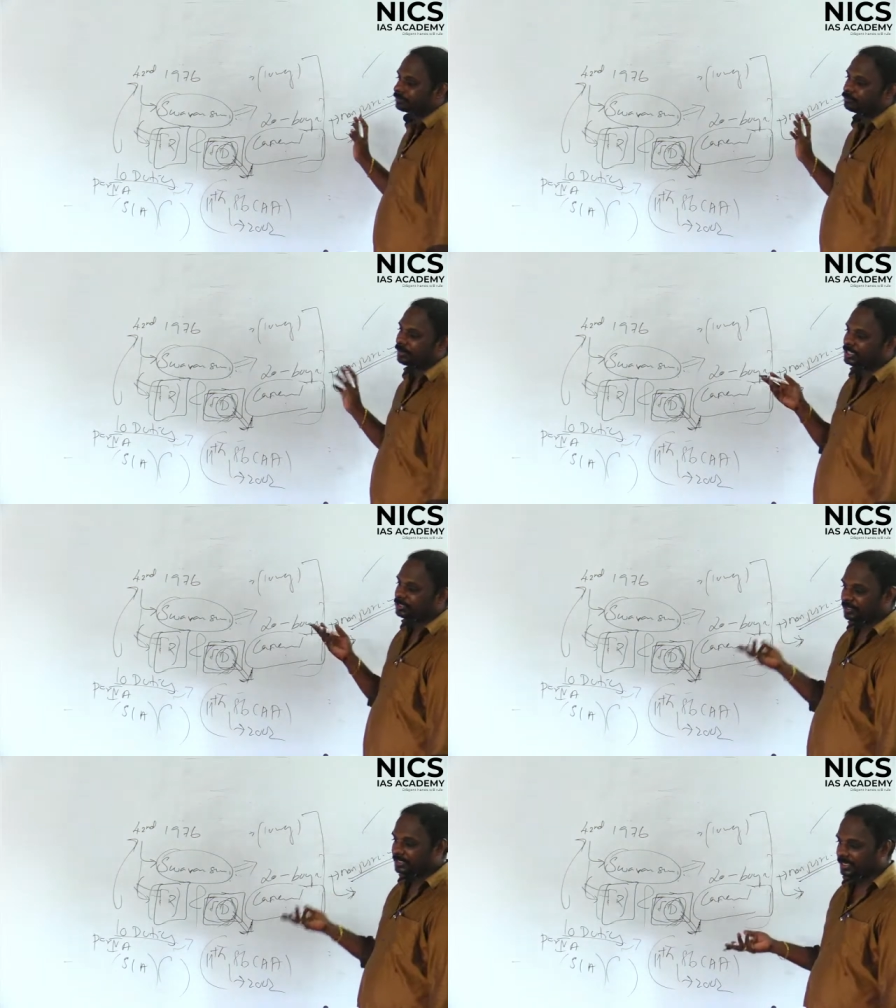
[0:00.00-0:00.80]

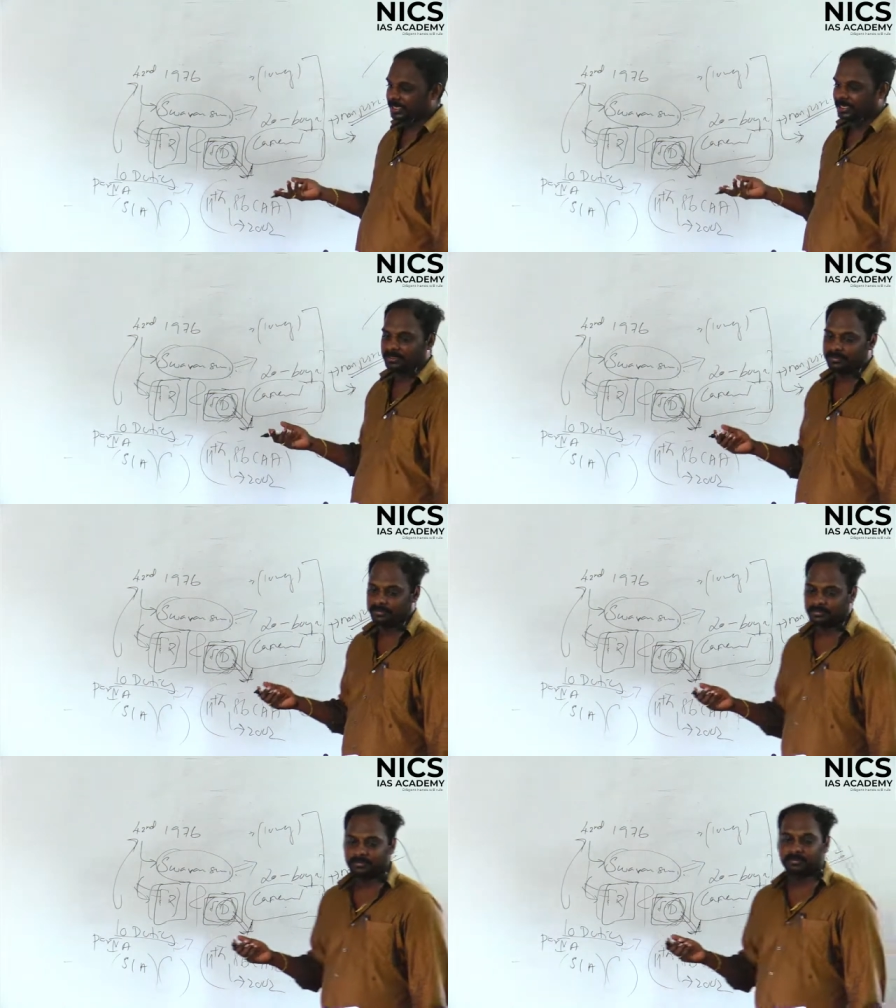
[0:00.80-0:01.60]
Punishments kadayadu.
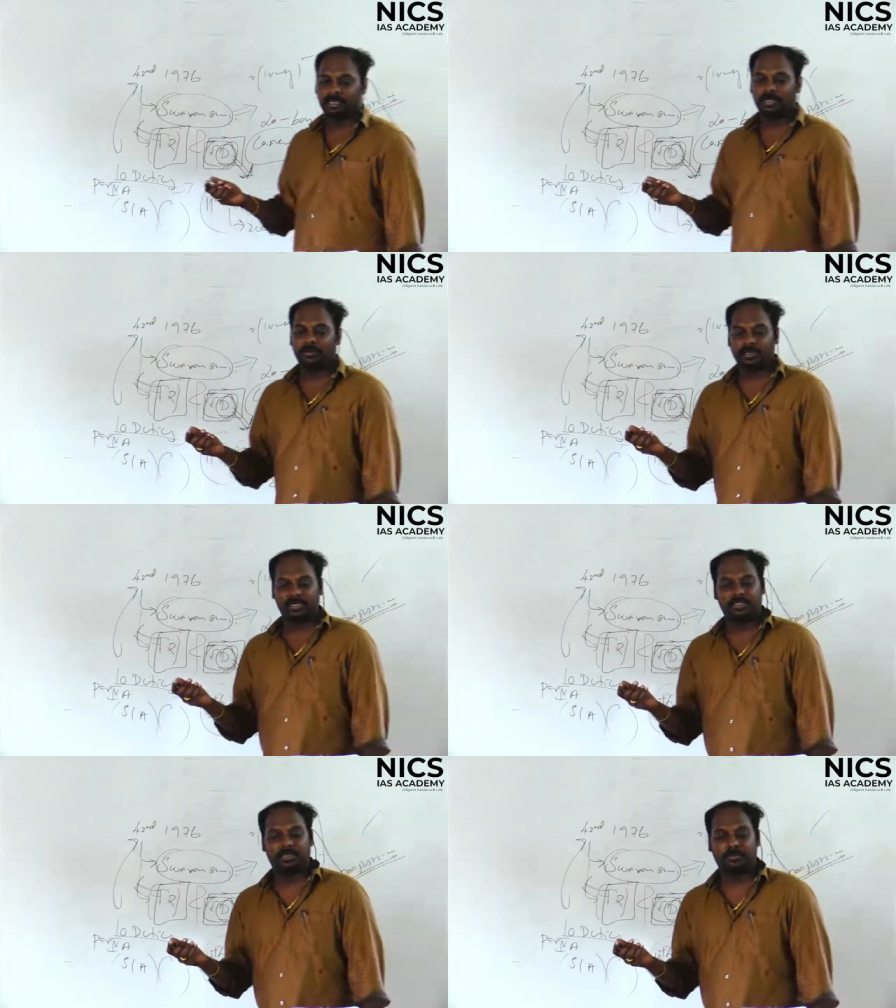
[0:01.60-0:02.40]
Adu or reason.